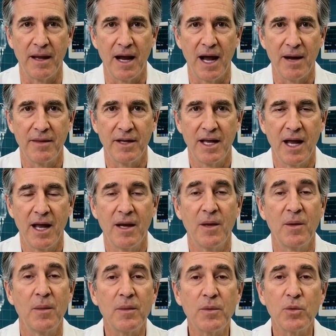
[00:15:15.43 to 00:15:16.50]

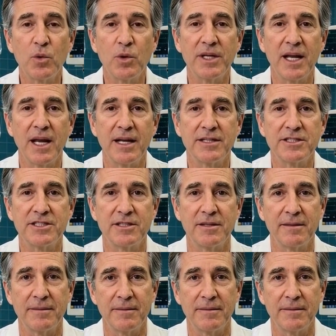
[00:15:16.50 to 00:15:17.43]
avocado, or nuts.